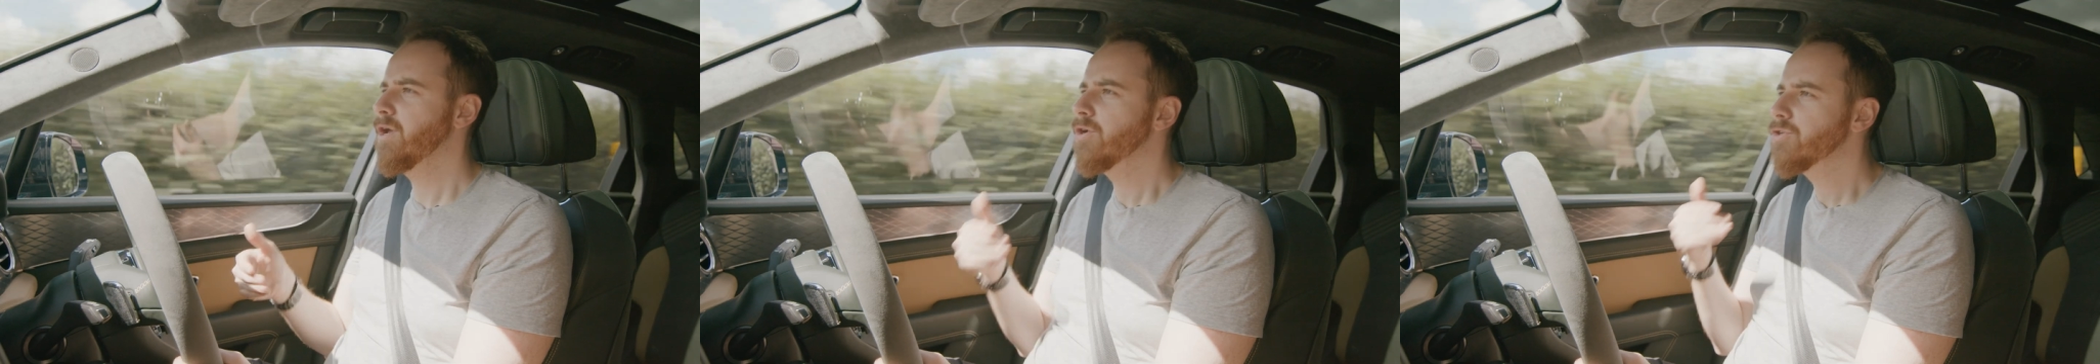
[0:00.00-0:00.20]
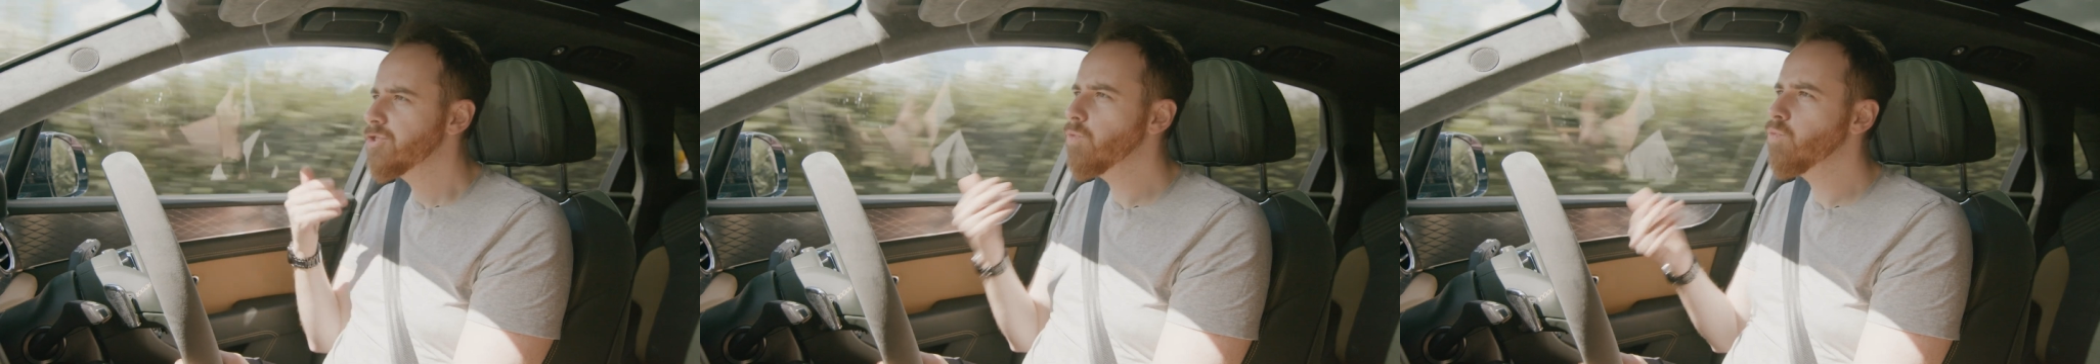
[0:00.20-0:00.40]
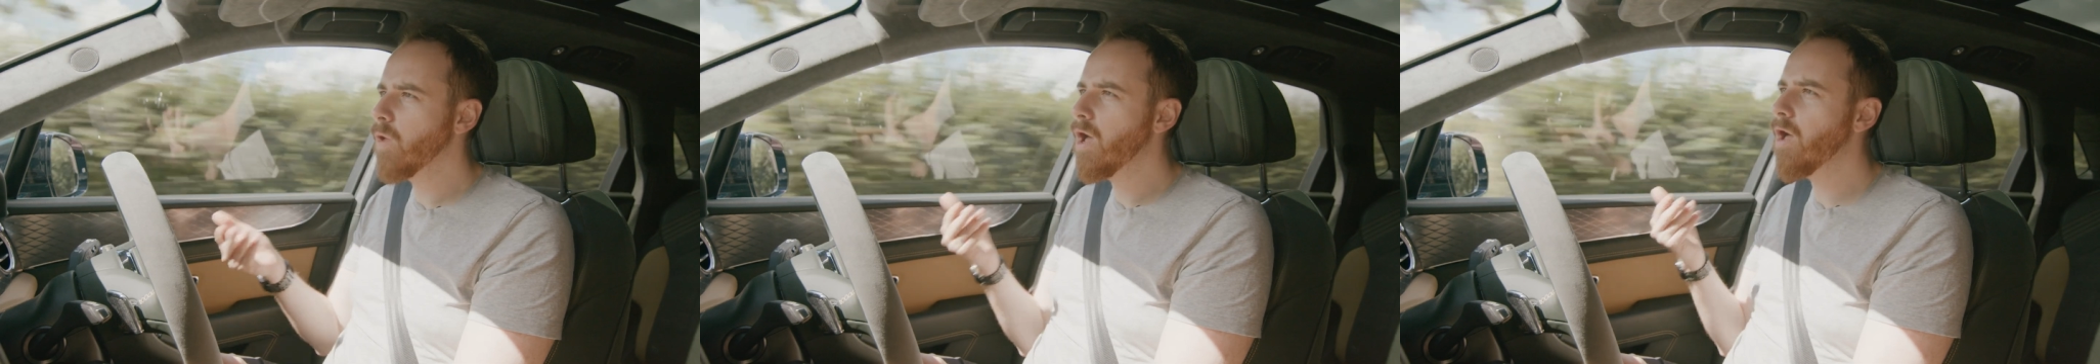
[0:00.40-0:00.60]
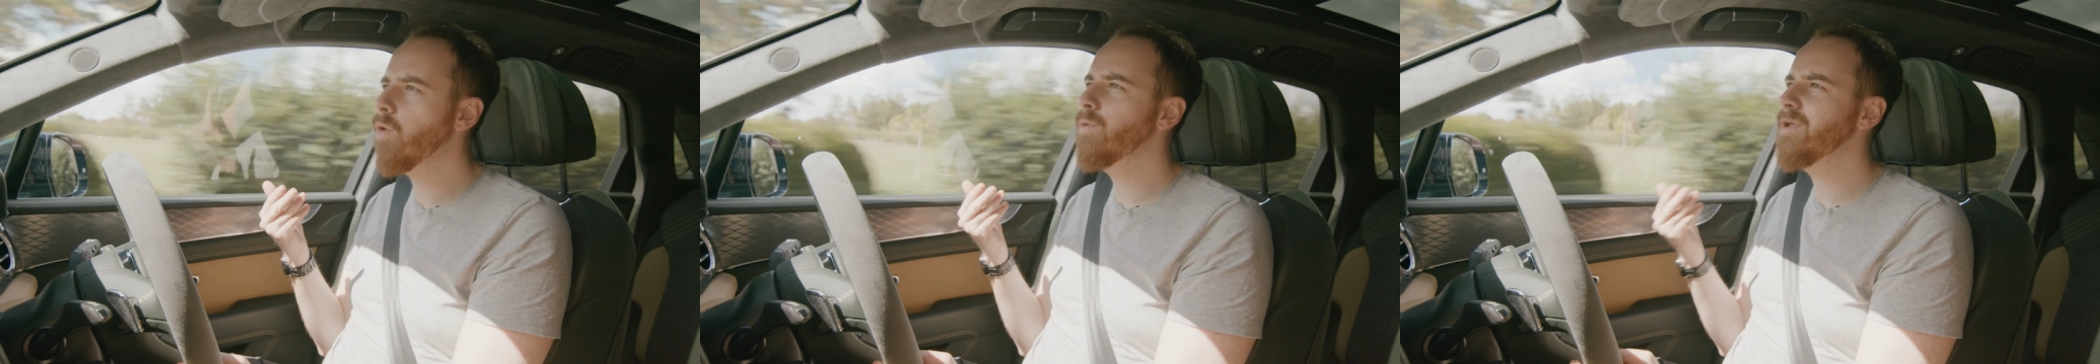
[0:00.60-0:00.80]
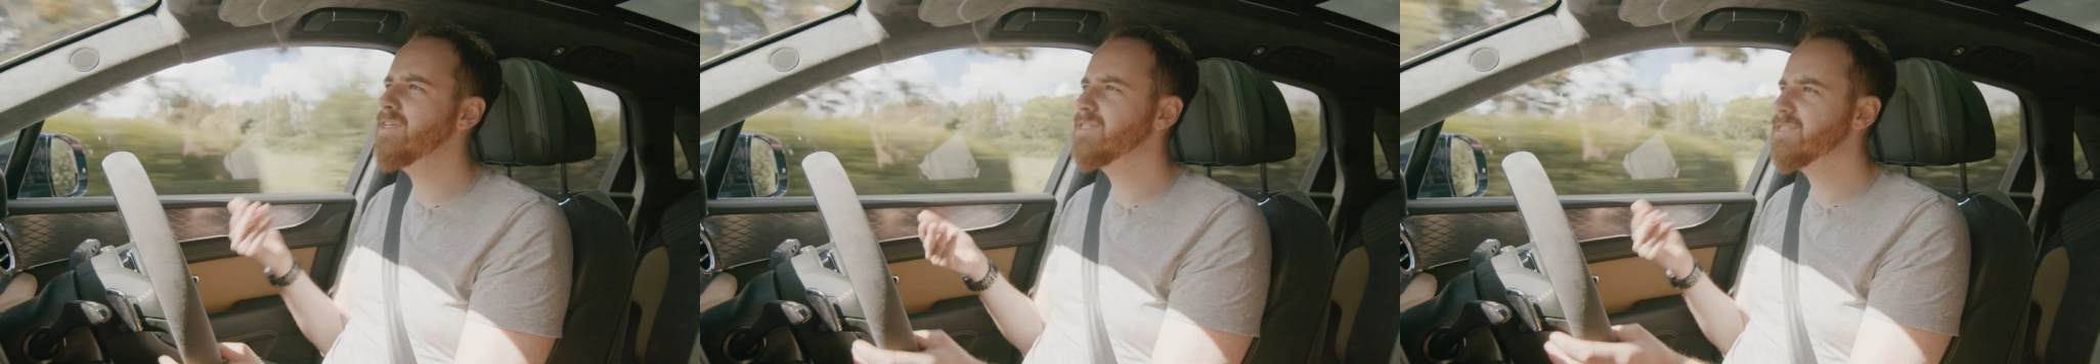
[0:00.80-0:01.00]
So while
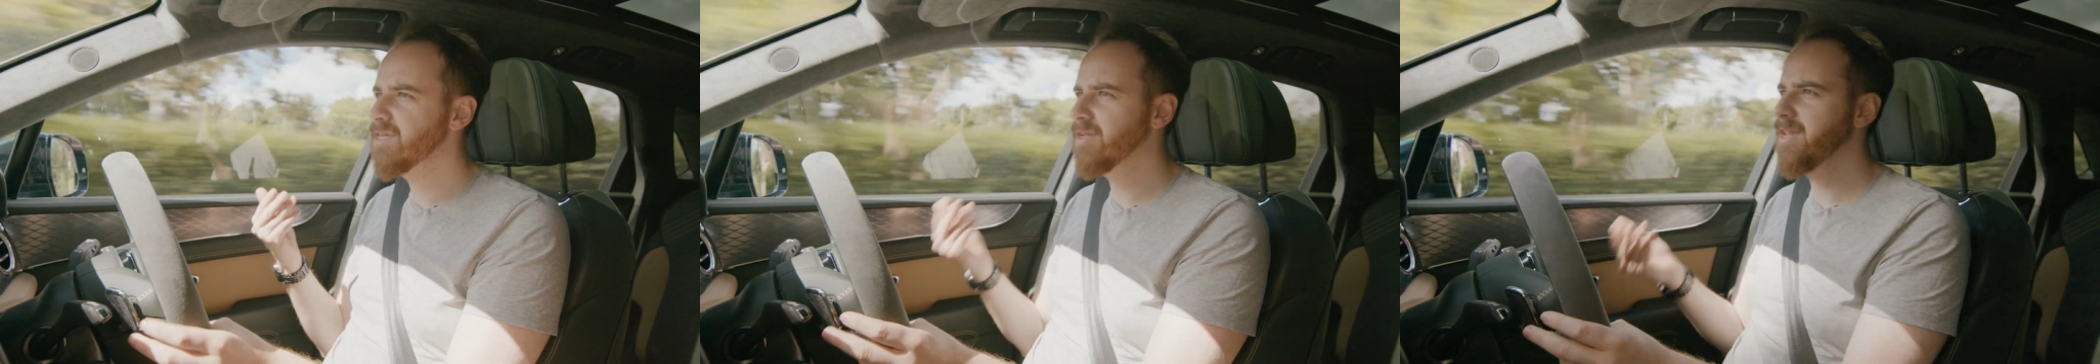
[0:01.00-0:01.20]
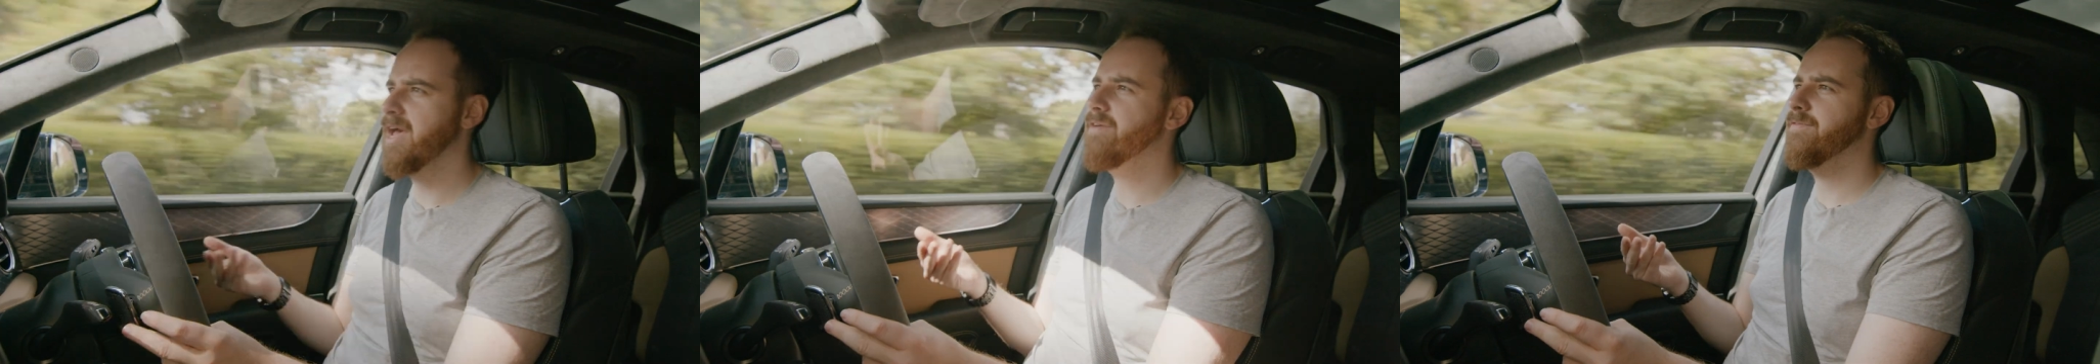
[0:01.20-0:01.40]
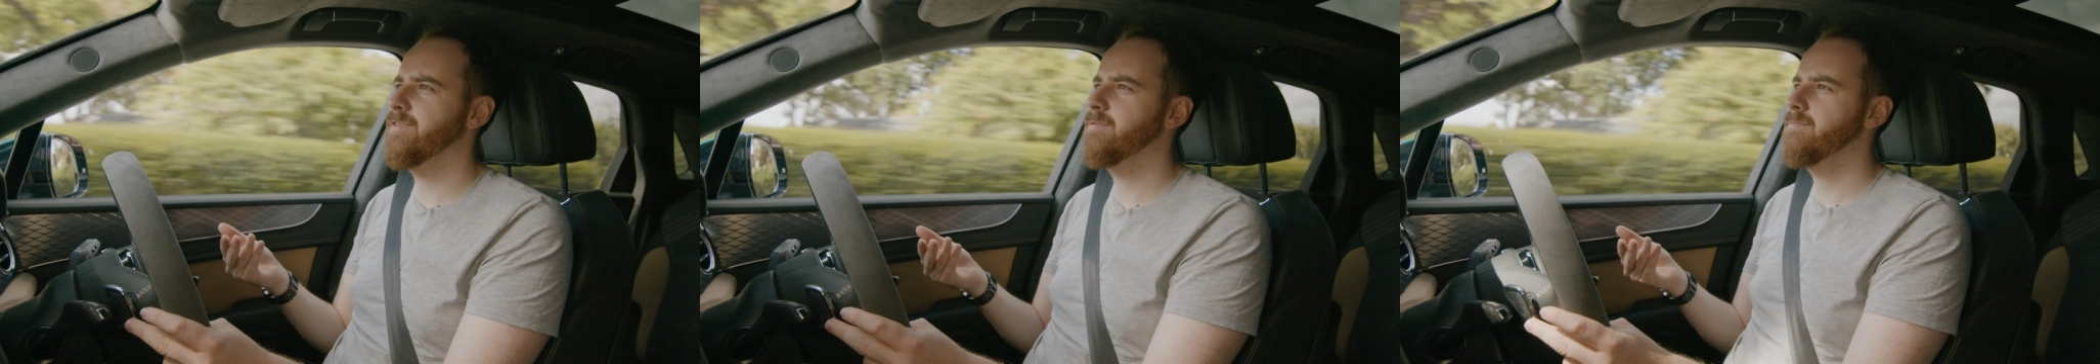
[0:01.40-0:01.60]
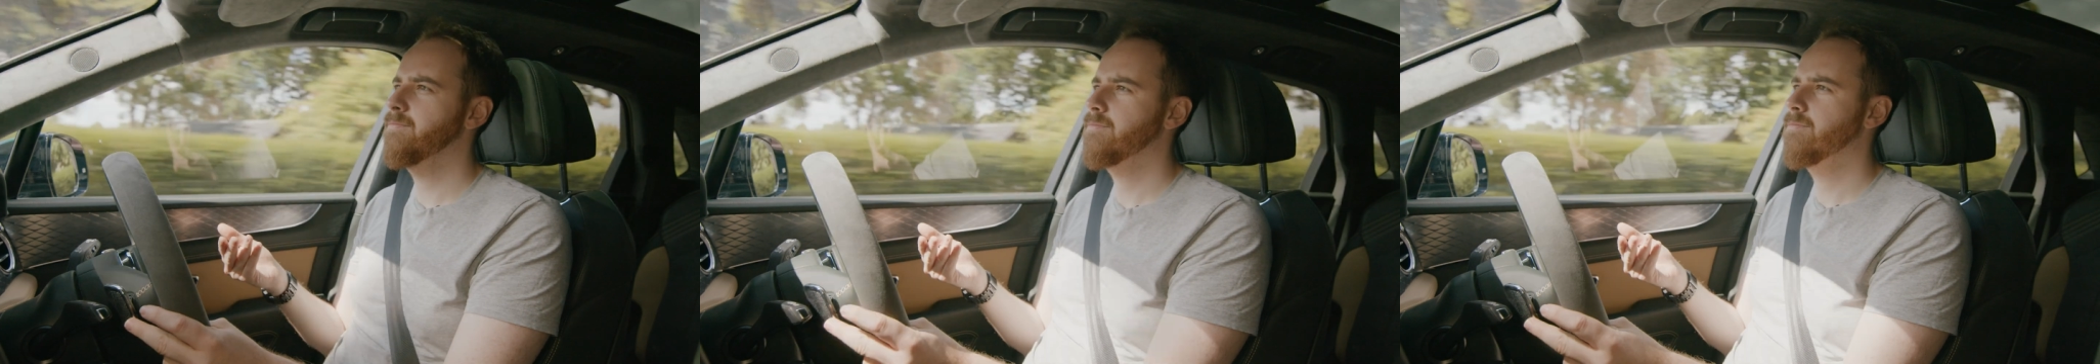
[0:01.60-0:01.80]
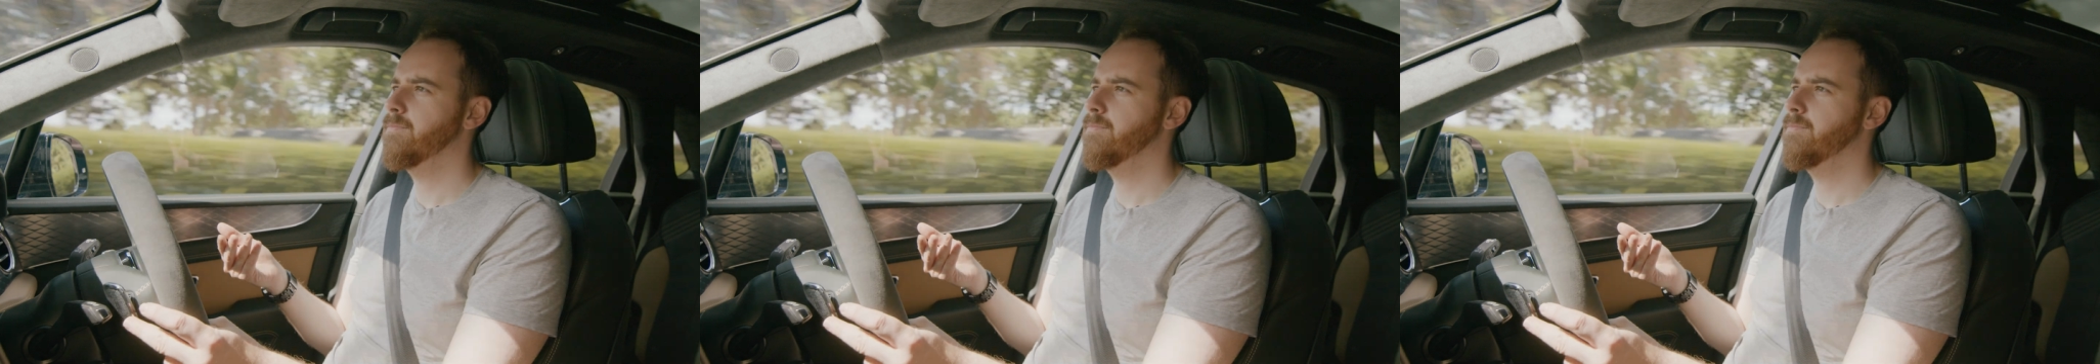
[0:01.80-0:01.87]
we still have them,